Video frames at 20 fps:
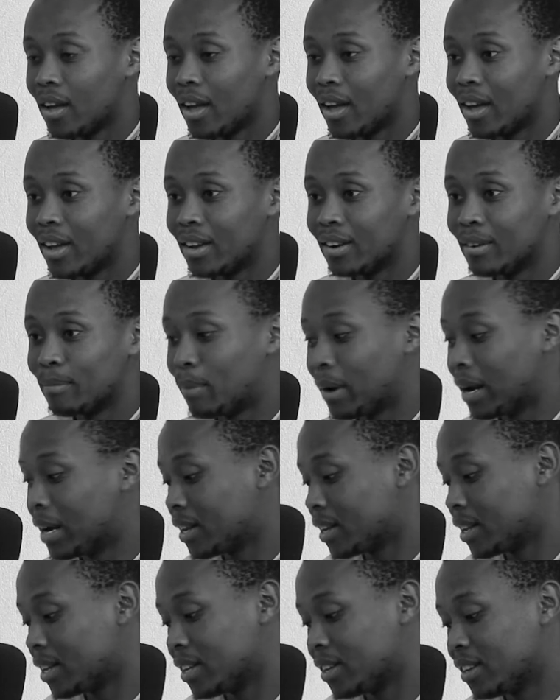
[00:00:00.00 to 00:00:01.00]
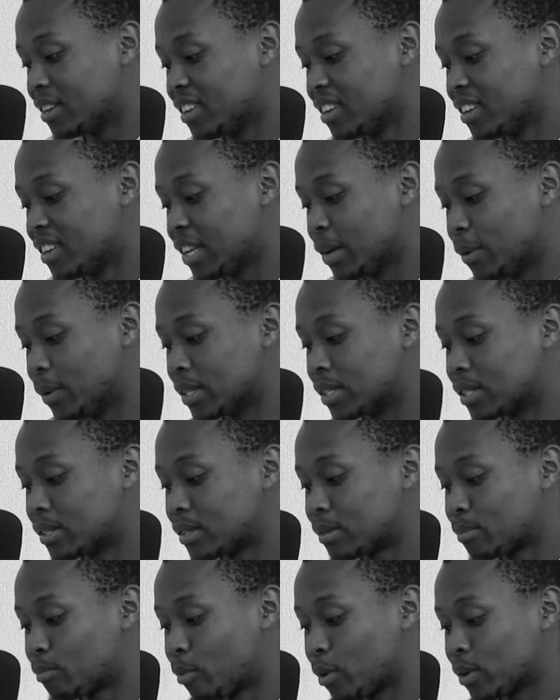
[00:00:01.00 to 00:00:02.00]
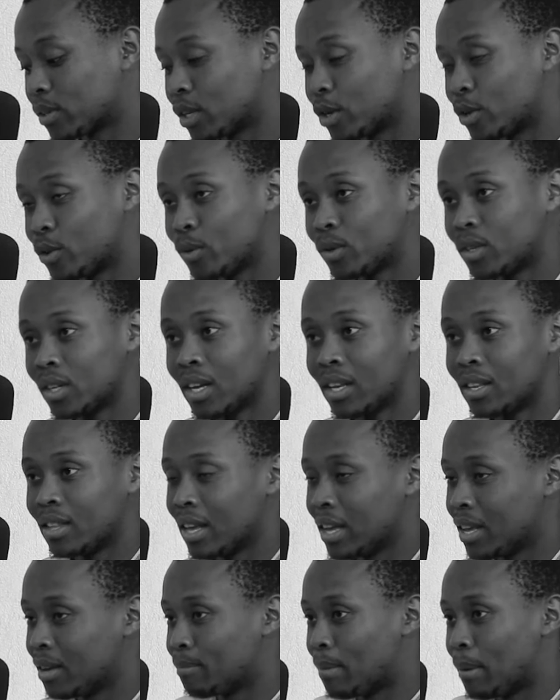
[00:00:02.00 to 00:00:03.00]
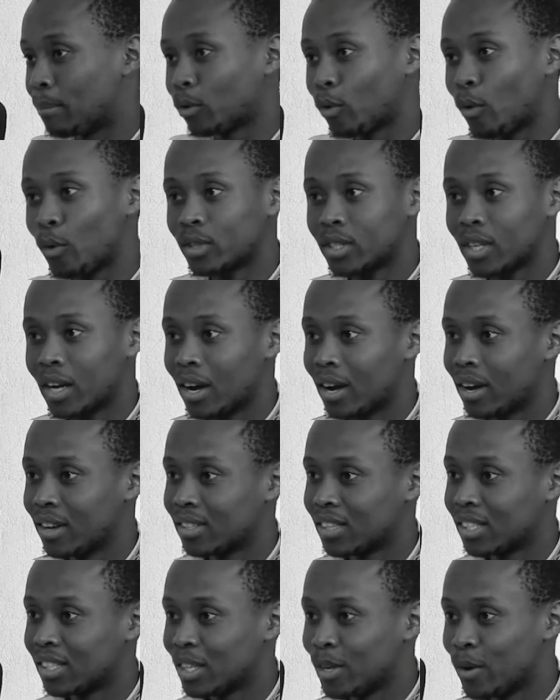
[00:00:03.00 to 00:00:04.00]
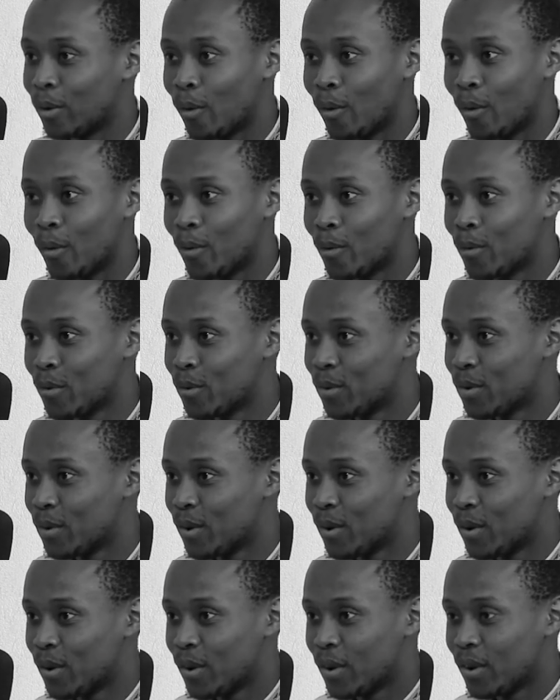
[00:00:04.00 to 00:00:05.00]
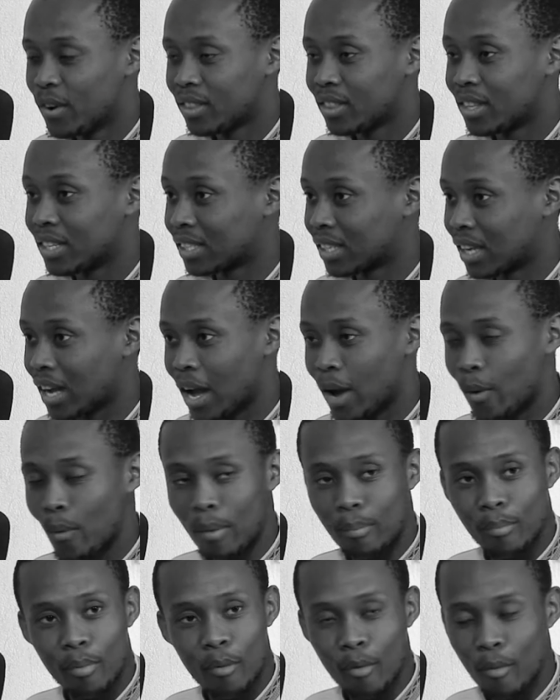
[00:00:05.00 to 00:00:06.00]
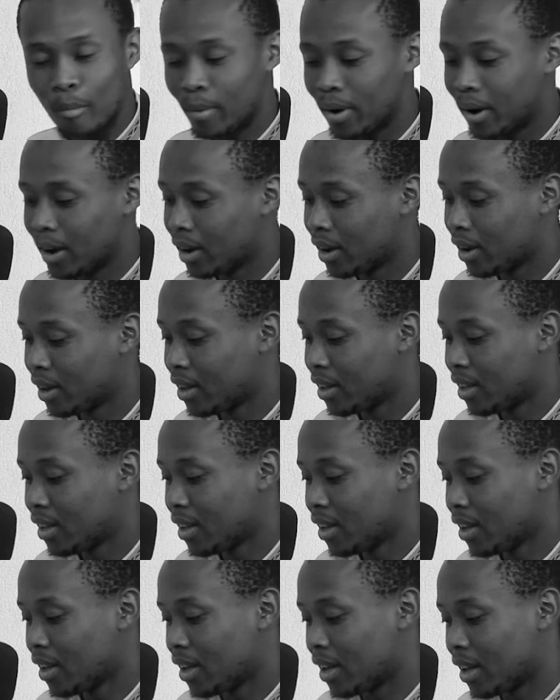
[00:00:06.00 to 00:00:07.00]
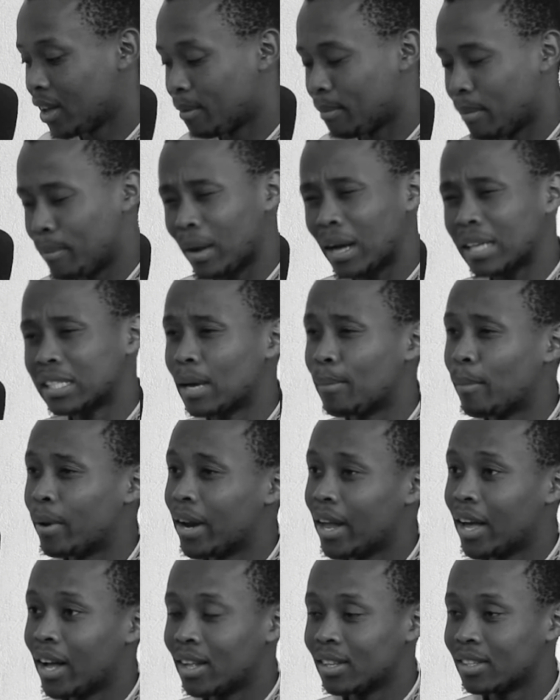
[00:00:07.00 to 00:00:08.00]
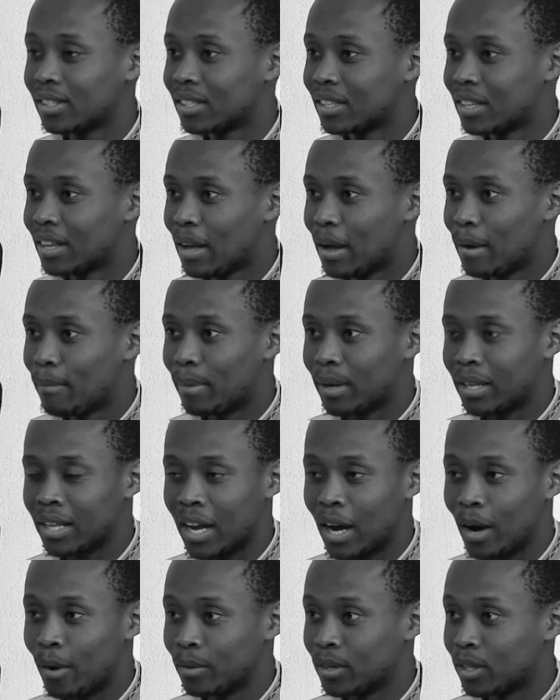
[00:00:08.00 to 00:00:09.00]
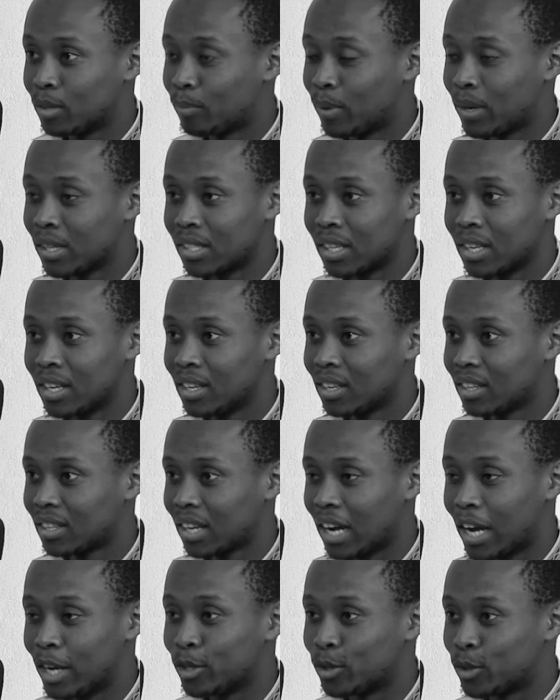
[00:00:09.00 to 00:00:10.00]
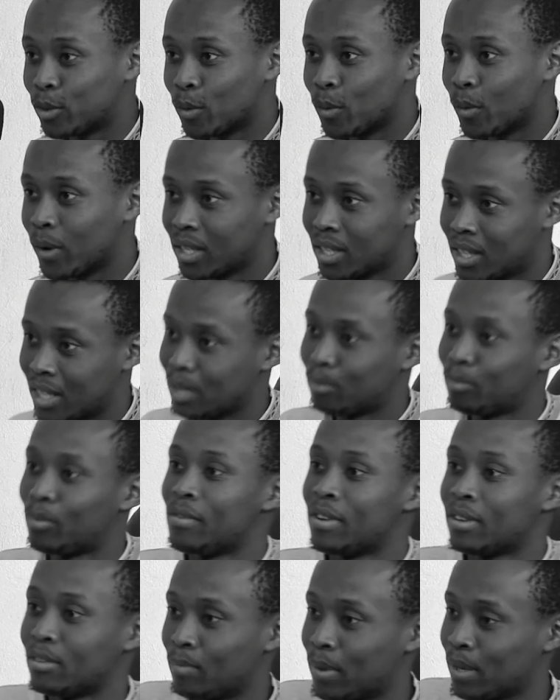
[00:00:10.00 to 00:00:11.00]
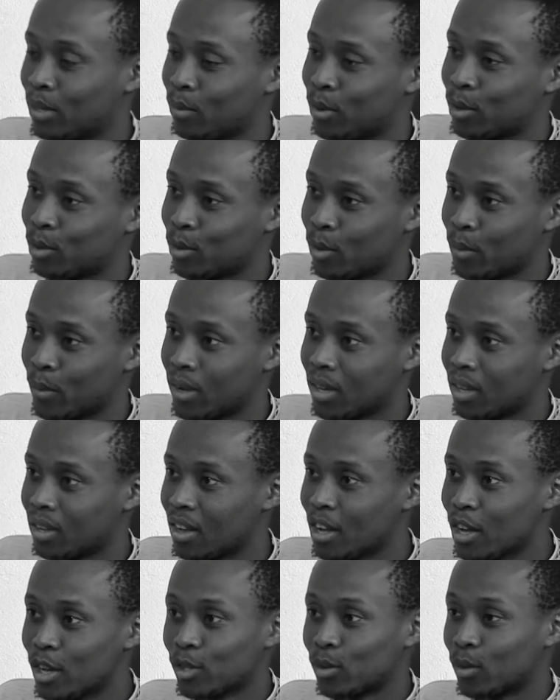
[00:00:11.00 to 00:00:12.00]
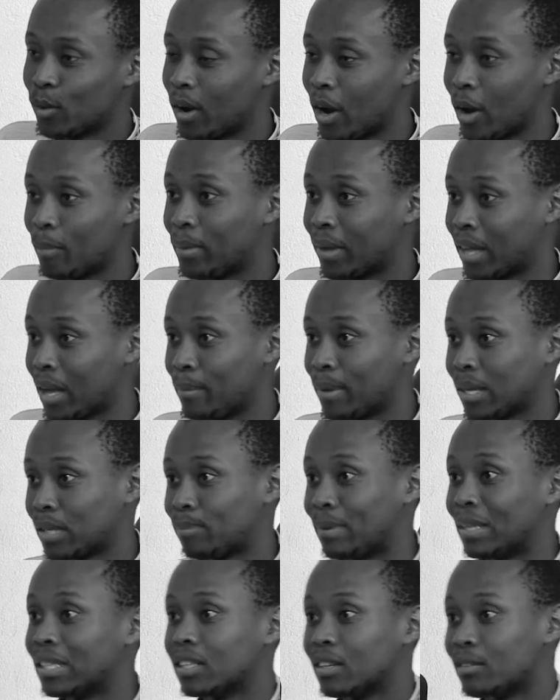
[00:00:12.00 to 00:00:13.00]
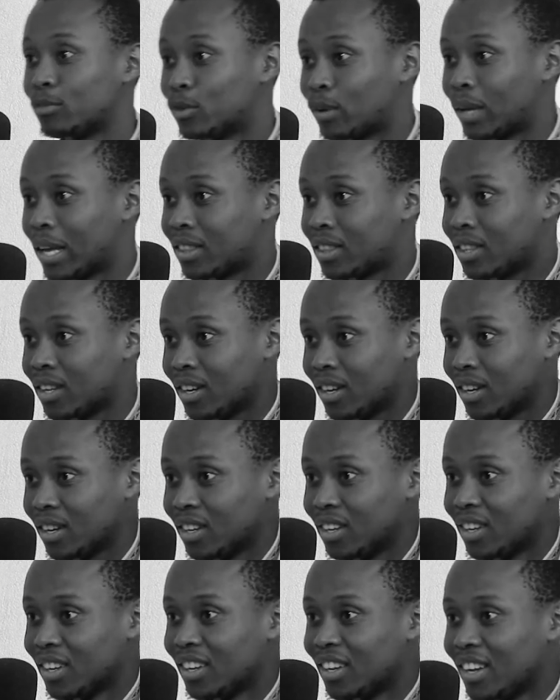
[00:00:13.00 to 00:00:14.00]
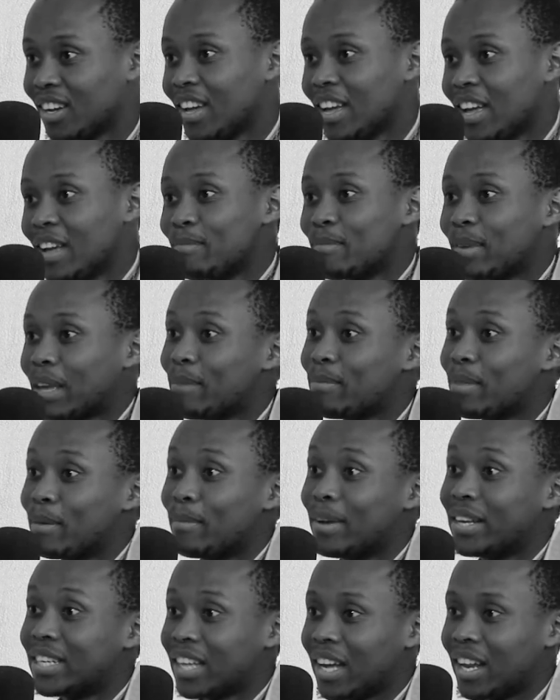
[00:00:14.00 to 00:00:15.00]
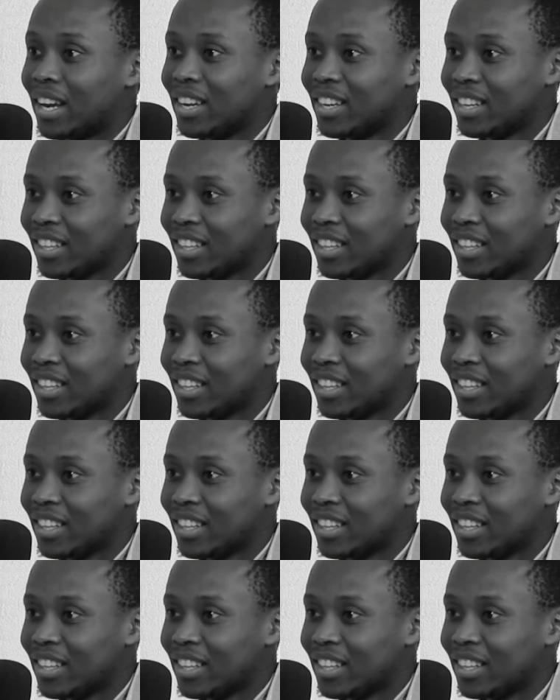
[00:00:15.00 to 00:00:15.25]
And apparently he was prosecuted. They Bamkosha, CEO, this guy or Puma, but there someone else. But now this person can't do what this previous person was doing. So now it became expensive to get the metal.